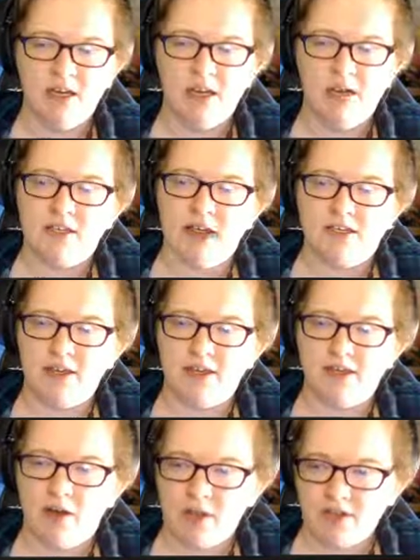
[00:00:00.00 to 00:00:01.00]
And then
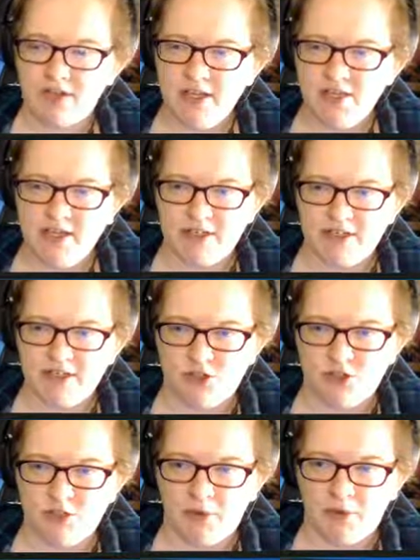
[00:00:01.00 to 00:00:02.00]
underneath it says
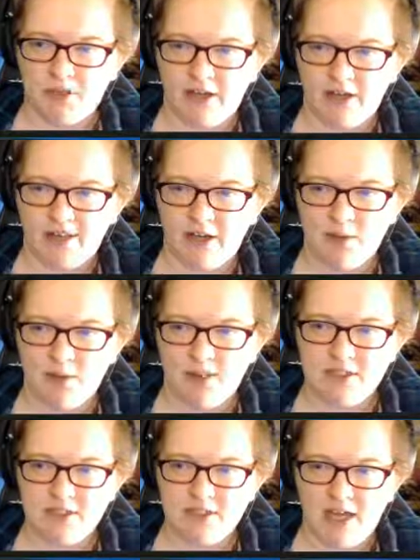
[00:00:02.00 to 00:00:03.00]
Drogbar style salmon
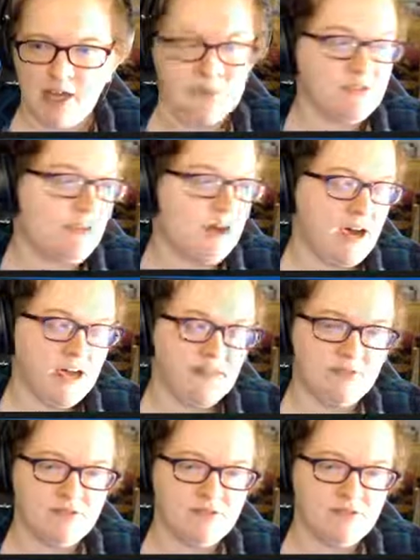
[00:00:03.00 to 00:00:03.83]
times 5.